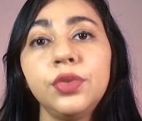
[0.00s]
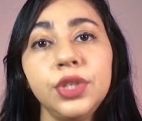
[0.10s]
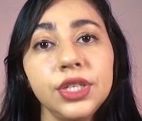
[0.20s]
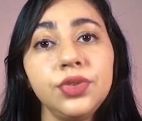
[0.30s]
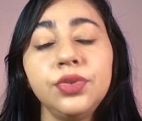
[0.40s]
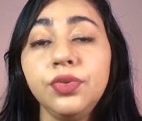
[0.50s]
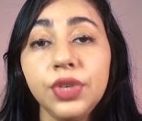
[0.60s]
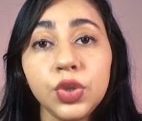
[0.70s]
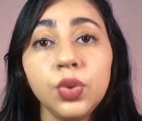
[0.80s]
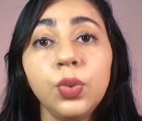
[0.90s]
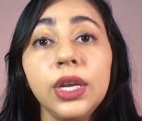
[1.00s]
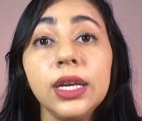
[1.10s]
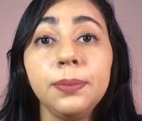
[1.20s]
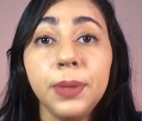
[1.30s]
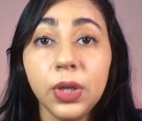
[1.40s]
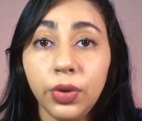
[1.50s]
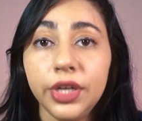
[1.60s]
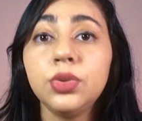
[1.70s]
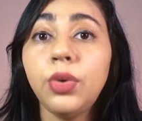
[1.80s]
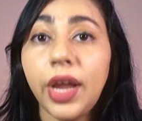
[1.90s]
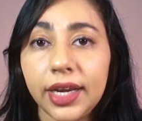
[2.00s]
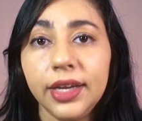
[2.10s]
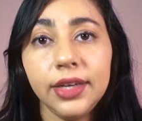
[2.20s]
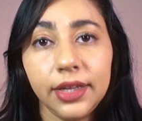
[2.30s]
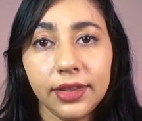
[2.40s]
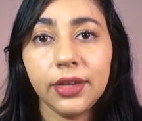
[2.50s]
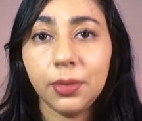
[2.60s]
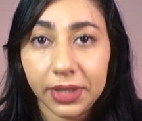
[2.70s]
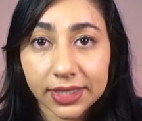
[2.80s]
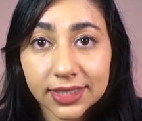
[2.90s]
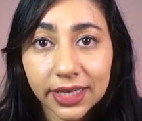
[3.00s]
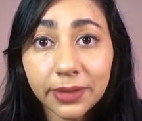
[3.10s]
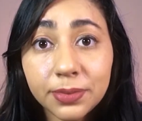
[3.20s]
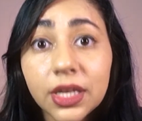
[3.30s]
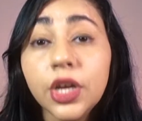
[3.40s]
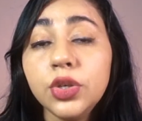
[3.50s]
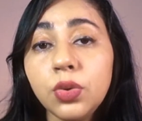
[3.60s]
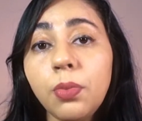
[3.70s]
footage which you will be going to edit in the coming steps to